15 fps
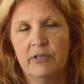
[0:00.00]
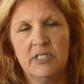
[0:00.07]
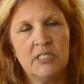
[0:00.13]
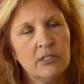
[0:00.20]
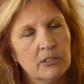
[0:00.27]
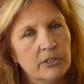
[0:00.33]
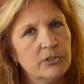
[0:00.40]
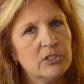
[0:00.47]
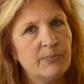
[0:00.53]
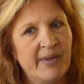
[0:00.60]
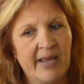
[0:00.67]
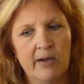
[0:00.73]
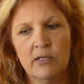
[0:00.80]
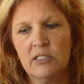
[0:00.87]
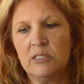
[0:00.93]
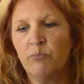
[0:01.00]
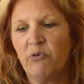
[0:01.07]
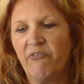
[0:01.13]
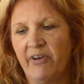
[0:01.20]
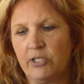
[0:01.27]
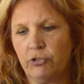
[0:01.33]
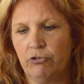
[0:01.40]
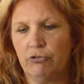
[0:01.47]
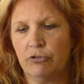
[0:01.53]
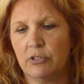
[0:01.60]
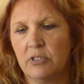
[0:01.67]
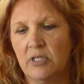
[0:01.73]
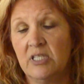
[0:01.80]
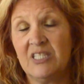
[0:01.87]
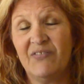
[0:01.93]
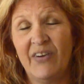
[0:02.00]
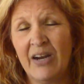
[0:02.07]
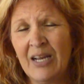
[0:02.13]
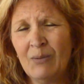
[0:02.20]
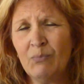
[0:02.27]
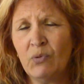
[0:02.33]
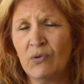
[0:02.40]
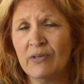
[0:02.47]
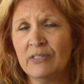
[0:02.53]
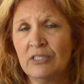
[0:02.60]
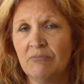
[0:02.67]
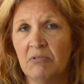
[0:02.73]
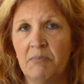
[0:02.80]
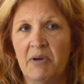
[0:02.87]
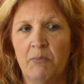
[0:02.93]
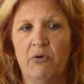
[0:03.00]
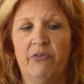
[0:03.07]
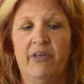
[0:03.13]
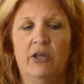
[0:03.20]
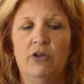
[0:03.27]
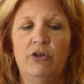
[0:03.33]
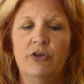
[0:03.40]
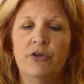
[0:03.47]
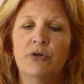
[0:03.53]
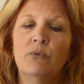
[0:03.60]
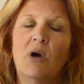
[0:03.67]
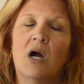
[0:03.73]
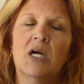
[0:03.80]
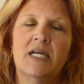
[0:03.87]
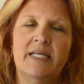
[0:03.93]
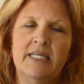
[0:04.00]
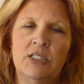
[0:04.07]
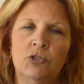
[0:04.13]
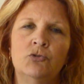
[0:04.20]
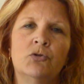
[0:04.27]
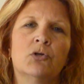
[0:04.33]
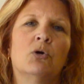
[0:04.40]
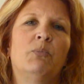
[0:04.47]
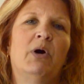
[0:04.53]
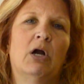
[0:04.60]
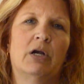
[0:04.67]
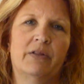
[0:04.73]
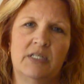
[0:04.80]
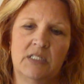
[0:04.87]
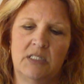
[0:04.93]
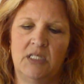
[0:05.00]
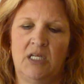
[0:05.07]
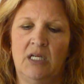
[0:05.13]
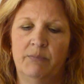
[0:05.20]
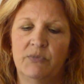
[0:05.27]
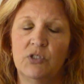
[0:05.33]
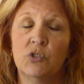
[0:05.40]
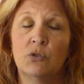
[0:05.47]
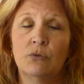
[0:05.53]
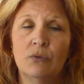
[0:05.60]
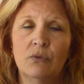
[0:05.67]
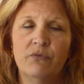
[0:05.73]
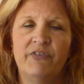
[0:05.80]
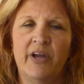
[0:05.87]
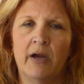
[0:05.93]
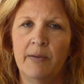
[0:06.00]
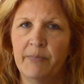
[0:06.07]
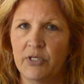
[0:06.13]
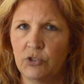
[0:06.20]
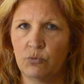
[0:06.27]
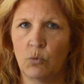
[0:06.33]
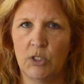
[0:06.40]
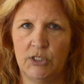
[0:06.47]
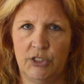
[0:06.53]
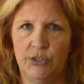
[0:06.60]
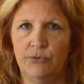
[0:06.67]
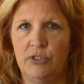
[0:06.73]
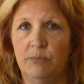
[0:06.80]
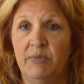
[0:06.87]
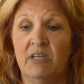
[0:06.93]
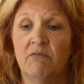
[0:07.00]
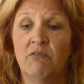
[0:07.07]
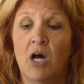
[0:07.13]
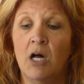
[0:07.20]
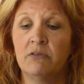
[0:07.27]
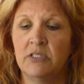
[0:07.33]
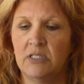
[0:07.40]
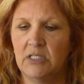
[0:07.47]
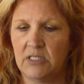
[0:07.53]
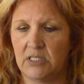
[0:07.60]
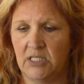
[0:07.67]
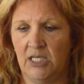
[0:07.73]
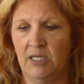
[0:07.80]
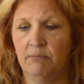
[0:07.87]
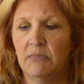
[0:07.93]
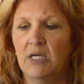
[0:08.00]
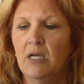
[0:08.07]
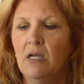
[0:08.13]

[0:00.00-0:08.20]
This includes parents and professionals, and it's very important to remember that you are an integral part of this team. The school very much wants you to be involved in this team.